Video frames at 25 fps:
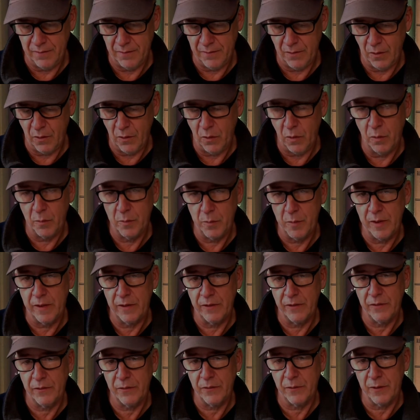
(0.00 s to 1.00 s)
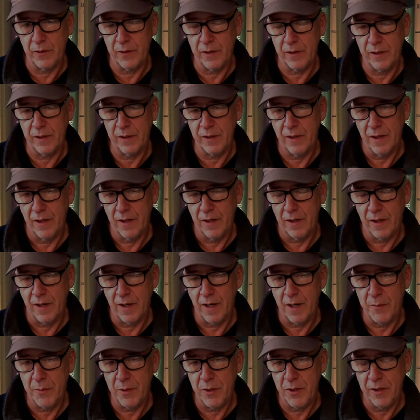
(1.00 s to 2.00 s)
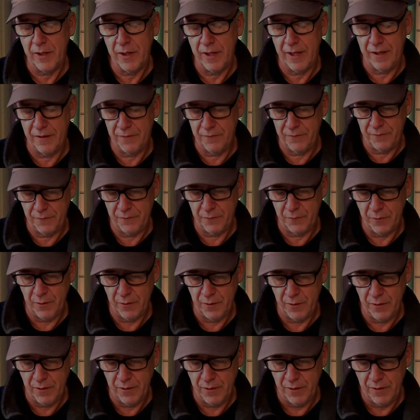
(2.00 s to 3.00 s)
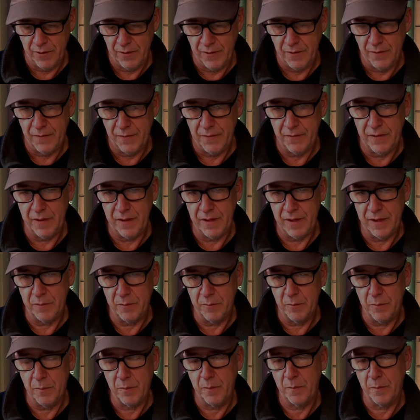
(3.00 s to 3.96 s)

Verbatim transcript: hole piece for the arbor and for the